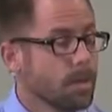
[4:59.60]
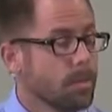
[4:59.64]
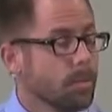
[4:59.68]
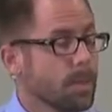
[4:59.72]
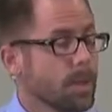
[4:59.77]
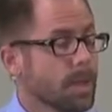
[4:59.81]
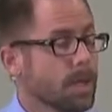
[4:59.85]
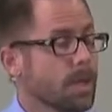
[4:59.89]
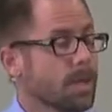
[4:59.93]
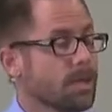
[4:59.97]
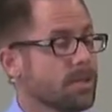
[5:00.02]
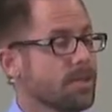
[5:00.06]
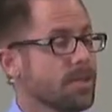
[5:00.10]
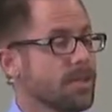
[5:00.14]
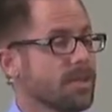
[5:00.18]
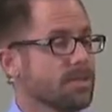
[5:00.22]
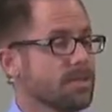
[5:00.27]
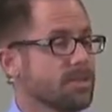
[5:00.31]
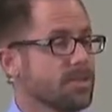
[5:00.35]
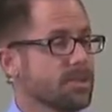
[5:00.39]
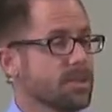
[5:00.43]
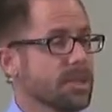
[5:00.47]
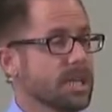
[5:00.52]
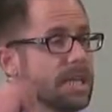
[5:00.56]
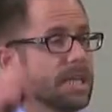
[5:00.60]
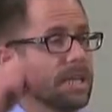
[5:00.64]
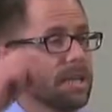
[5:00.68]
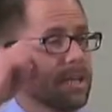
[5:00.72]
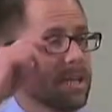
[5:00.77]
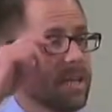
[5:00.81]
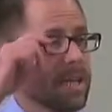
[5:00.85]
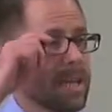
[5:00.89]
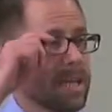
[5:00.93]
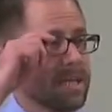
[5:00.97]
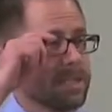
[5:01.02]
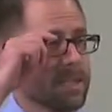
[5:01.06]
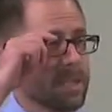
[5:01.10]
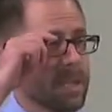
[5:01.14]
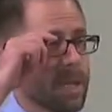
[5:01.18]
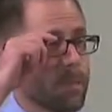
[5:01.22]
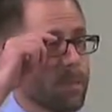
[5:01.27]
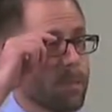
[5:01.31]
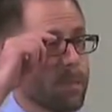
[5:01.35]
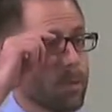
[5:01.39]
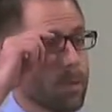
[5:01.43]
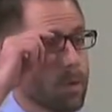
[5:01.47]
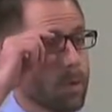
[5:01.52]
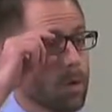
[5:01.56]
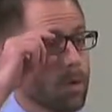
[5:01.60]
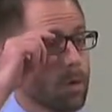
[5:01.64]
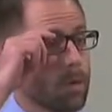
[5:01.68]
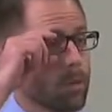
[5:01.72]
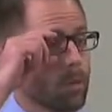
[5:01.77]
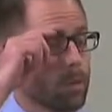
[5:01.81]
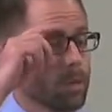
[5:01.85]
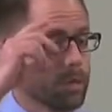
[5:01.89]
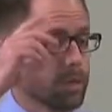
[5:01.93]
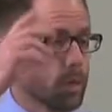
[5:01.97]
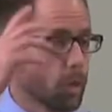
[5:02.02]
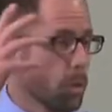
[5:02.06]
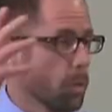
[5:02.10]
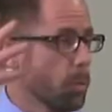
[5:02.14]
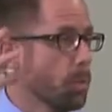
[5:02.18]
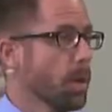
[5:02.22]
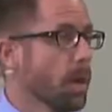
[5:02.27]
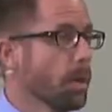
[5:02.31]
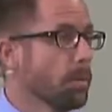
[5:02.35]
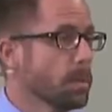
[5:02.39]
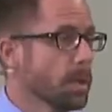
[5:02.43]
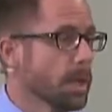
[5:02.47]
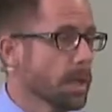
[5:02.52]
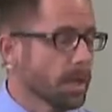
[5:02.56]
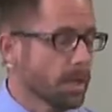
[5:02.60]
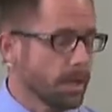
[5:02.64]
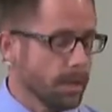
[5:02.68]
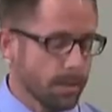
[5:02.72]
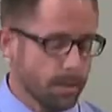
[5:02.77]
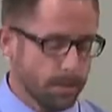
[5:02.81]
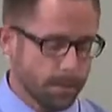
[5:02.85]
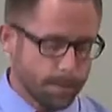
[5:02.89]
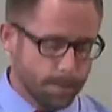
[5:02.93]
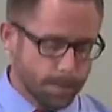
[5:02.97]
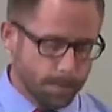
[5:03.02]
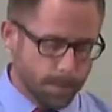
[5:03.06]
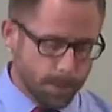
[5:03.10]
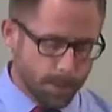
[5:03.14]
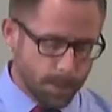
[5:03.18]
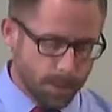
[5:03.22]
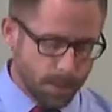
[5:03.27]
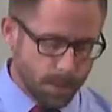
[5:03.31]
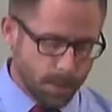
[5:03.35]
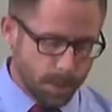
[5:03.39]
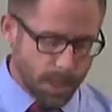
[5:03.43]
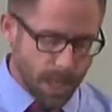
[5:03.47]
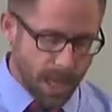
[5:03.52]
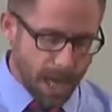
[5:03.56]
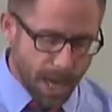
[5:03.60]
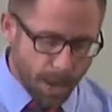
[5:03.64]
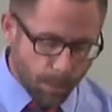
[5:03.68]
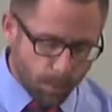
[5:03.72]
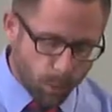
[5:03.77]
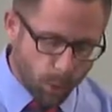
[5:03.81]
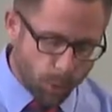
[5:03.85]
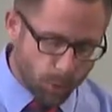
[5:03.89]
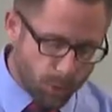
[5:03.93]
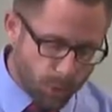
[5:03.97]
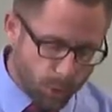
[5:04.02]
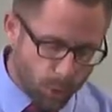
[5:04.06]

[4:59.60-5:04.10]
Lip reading: because his sin as an emperor was so public, Ambrose